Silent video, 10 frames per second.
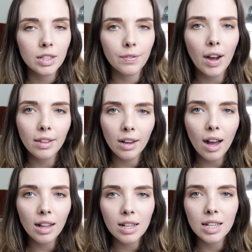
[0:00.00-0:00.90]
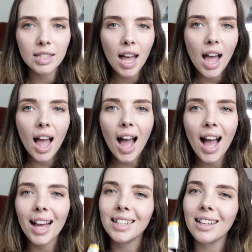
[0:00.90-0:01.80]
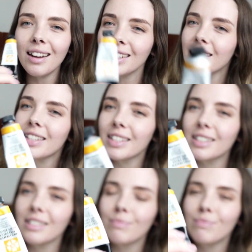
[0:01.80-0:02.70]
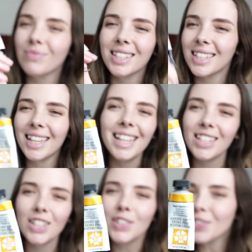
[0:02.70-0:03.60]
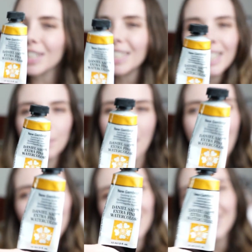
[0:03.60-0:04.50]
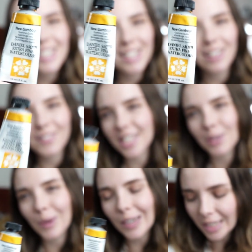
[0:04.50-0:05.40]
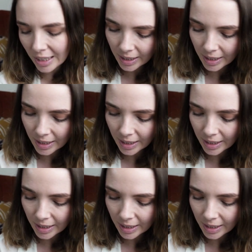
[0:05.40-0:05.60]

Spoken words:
of other colours, and it's just a really good paint. I just love this one.